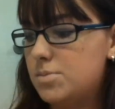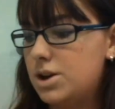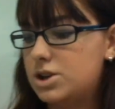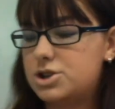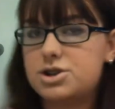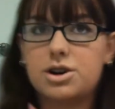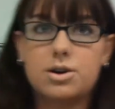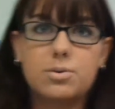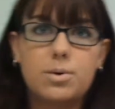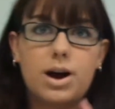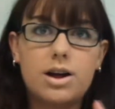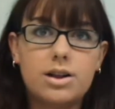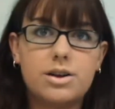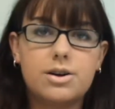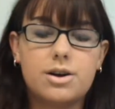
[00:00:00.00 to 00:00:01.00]
And make sure
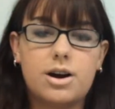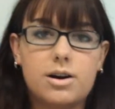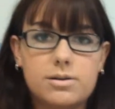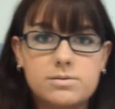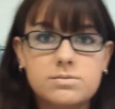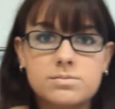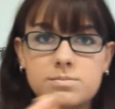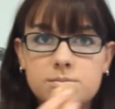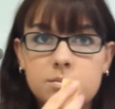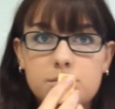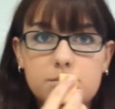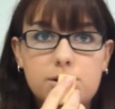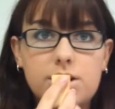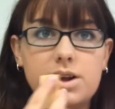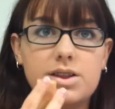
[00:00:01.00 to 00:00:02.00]
while you're
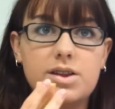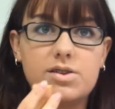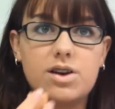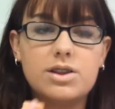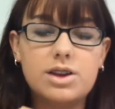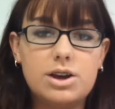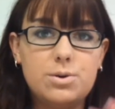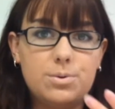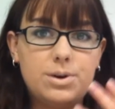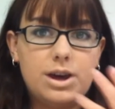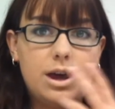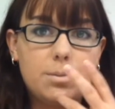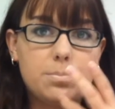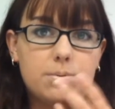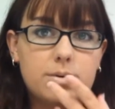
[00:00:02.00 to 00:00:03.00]
putting this on that you
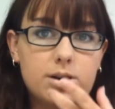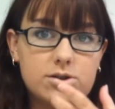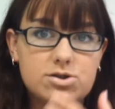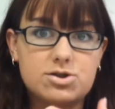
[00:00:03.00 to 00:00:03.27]
keep a